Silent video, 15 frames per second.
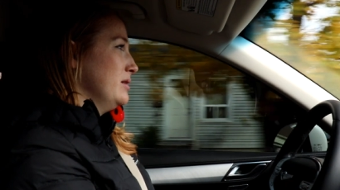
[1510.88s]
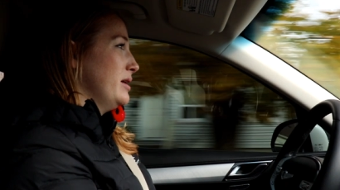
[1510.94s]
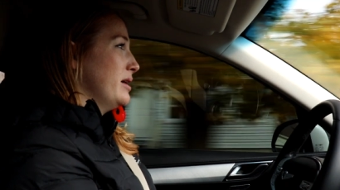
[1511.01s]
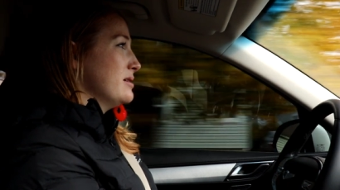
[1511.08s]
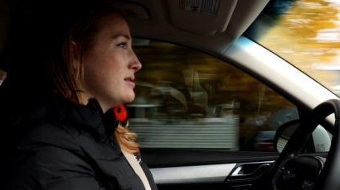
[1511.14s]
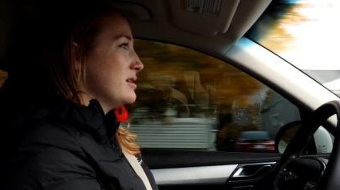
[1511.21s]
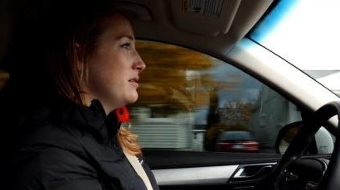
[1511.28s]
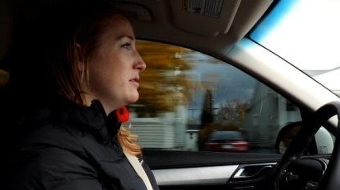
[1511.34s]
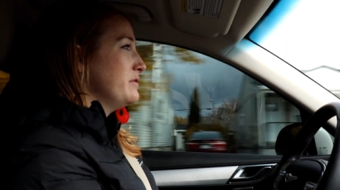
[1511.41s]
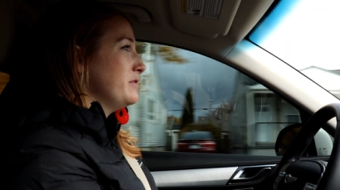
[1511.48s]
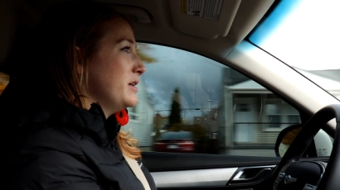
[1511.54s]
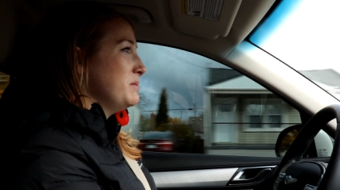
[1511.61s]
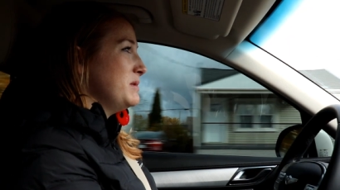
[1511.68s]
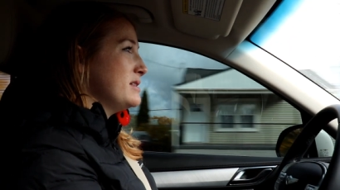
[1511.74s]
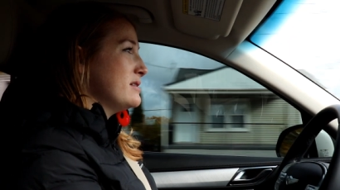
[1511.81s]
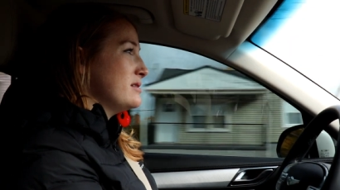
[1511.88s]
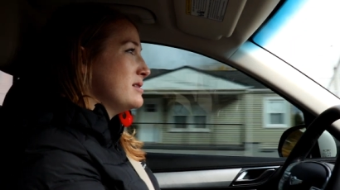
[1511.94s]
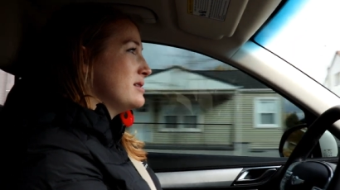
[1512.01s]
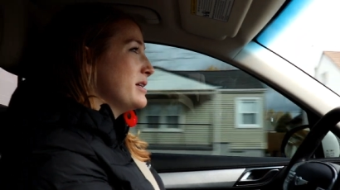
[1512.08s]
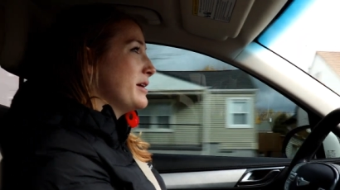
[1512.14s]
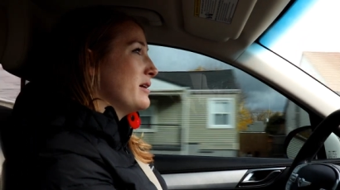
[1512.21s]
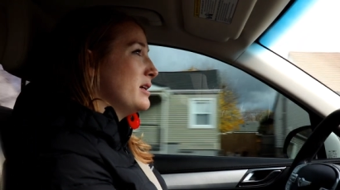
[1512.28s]
a lot of single families in
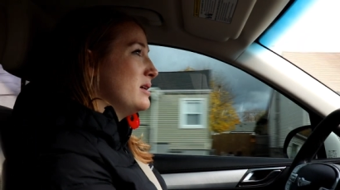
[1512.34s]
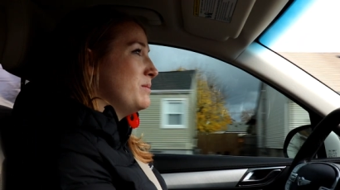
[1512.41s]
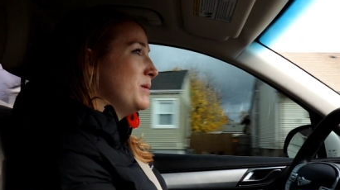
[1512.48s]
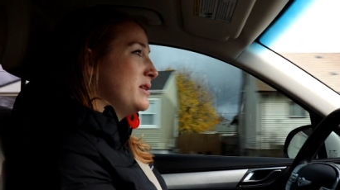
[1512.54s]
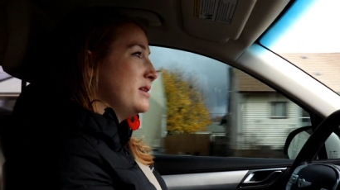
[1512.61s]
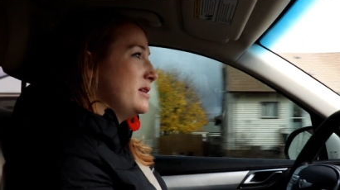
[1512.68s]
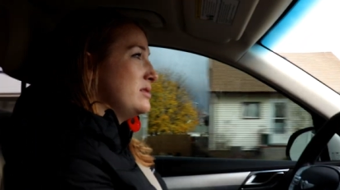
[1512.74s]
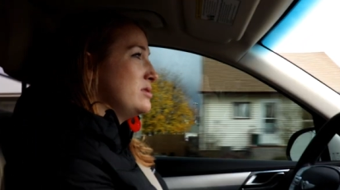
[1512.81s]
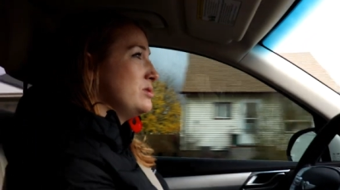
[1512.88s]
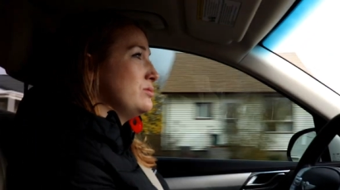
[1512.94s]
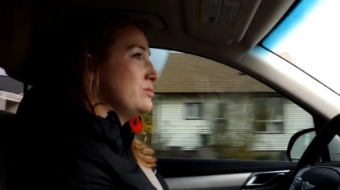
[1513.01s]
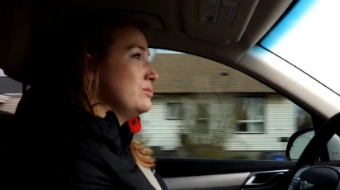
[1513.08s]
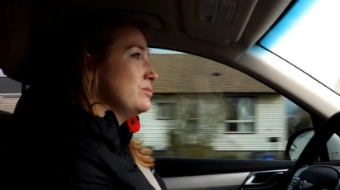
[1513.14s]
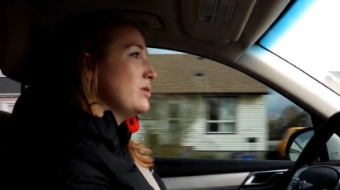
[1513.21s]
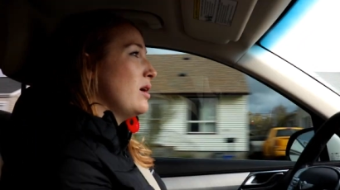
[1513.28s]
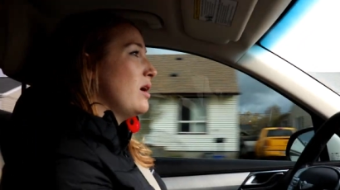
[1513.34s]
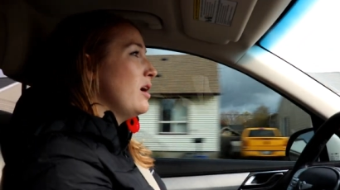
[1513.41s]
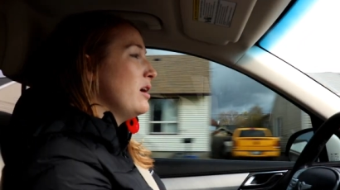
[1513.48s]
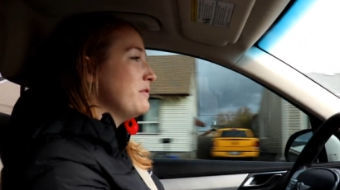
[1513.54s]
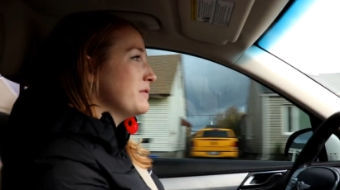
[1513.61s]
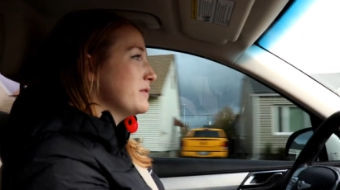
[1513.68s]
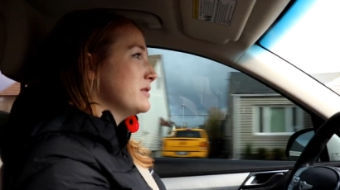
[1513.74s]
this area, but they do
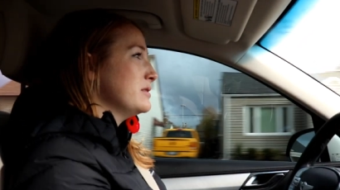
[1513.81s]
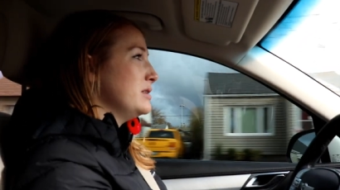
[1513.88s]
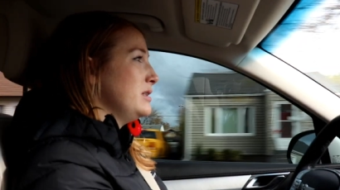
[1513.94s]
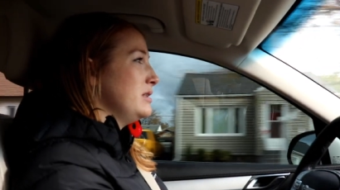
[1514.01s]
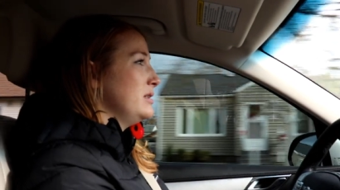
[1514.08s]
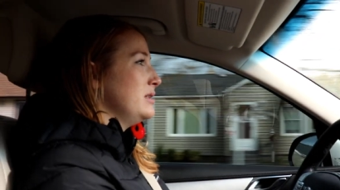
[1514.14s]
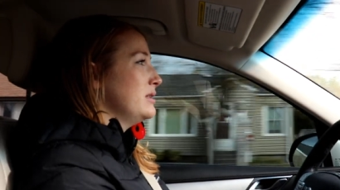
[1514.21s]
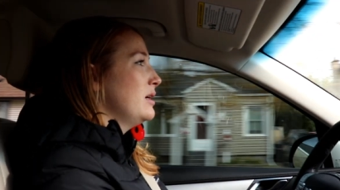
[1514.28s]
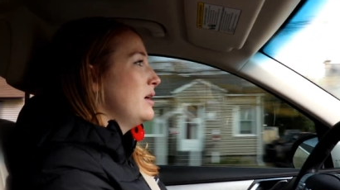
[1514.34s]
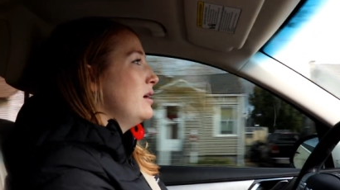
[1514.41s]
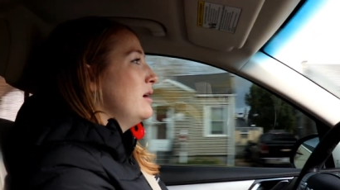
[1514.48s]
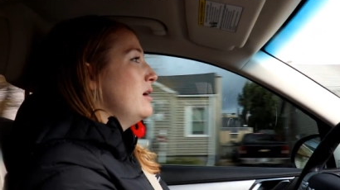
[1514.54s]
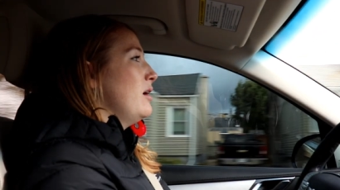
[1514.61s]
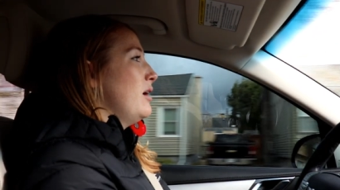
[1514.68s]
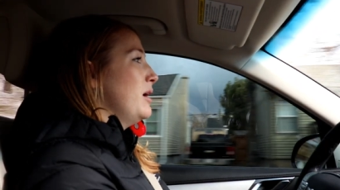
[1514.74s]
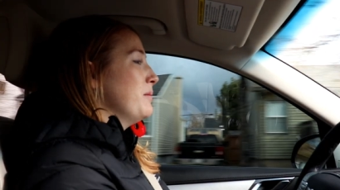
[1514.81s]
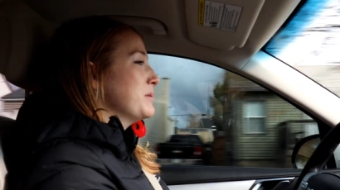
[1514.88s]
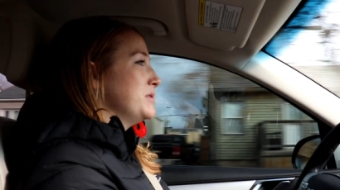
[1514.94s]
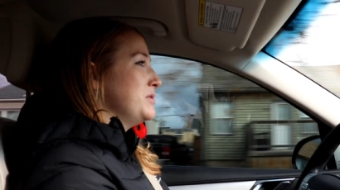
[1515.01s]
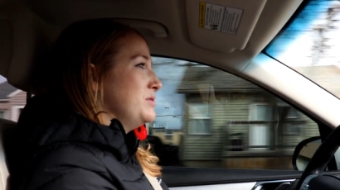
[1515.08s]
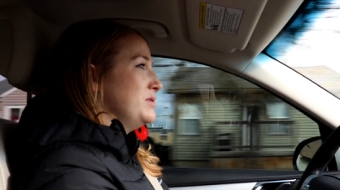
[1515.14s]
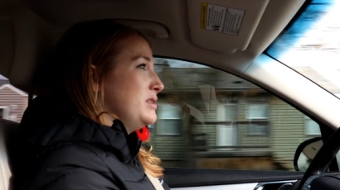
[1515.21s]
offer the
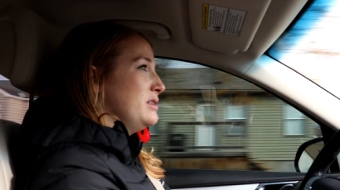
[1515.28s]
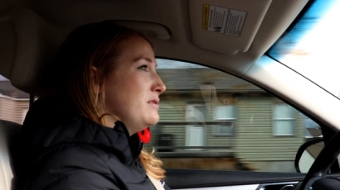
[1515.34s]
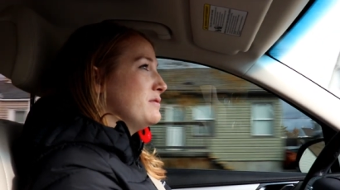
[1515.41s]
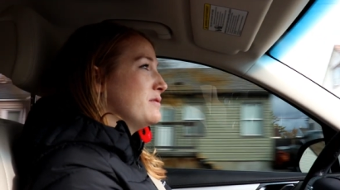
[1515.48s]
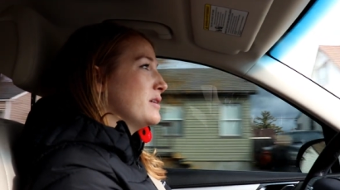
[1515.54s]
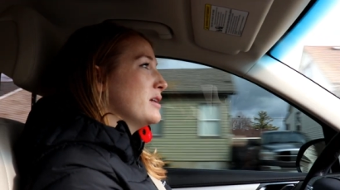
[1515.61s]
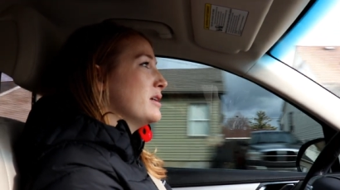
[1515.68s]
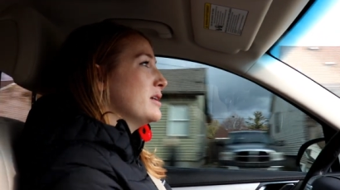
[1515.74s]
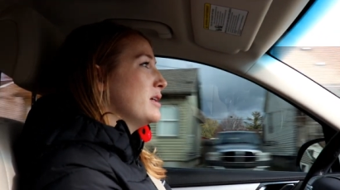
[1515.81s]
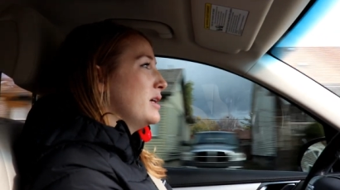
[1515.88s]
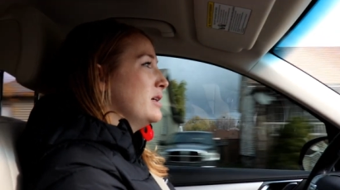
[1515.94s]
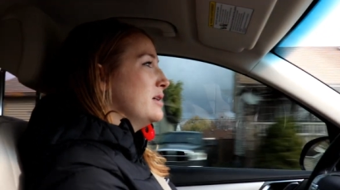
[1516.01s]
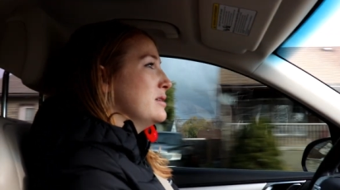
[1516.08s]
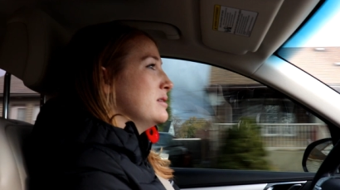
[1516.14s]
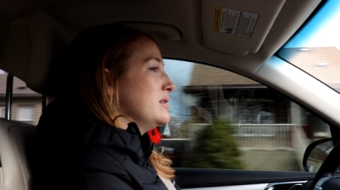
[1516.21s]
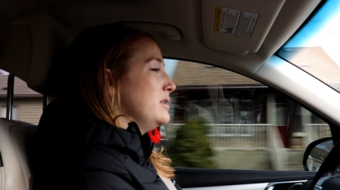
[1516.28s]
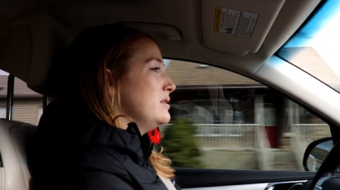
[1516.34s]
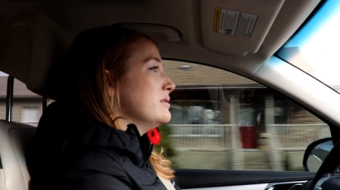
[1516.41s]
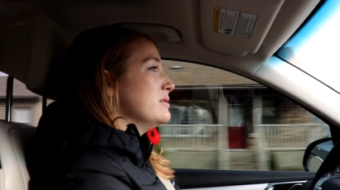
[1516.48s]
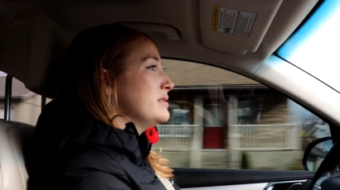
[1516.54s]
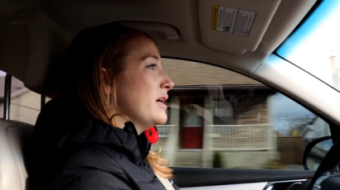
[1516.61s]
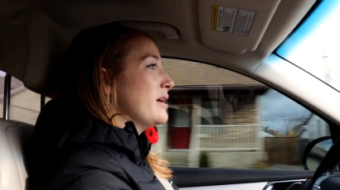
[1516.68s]
opportunity for a
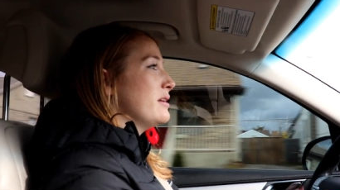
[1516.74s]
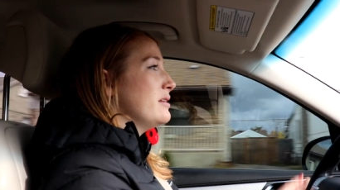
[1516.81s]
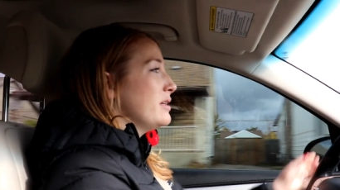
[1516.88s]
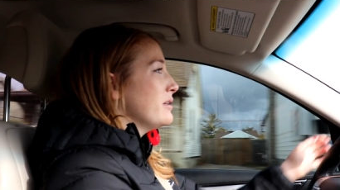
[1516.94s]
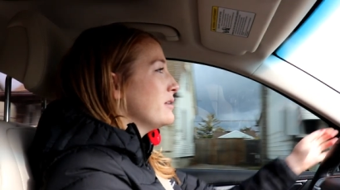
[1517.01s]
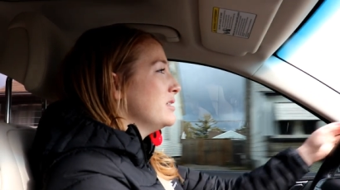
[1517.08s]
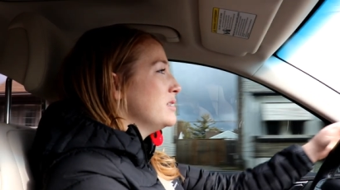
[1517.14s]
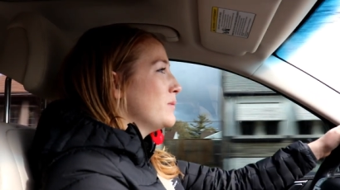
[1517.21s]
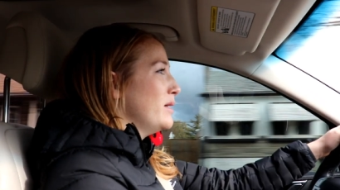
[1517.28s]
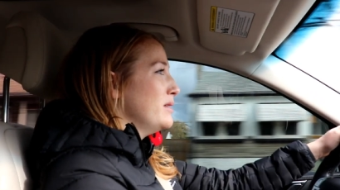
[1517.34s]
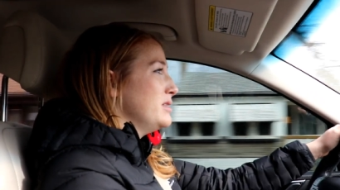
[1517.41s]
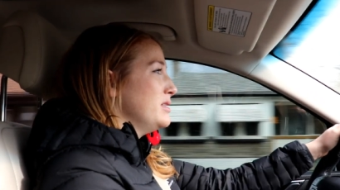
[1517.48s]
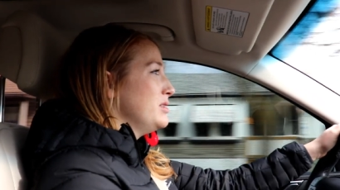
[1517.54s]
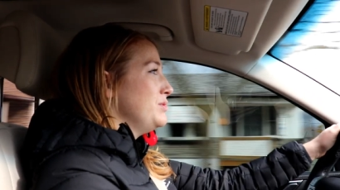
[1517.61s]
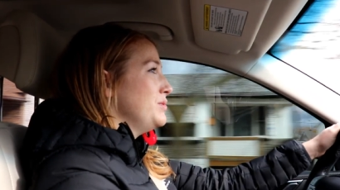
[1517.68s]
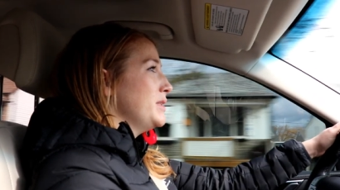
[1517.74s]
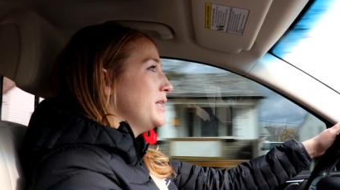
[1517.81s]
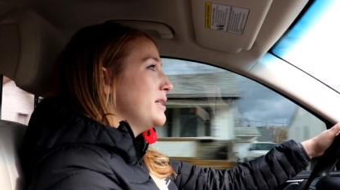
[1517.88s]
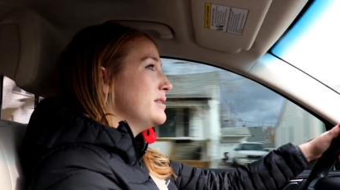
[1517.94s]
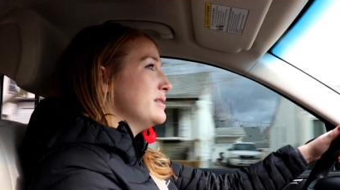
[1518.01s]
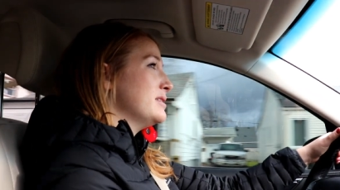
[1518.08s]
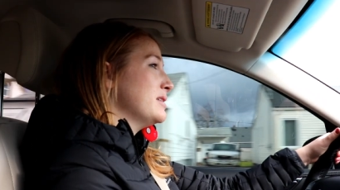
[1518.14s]
legal secondary dwelling unit.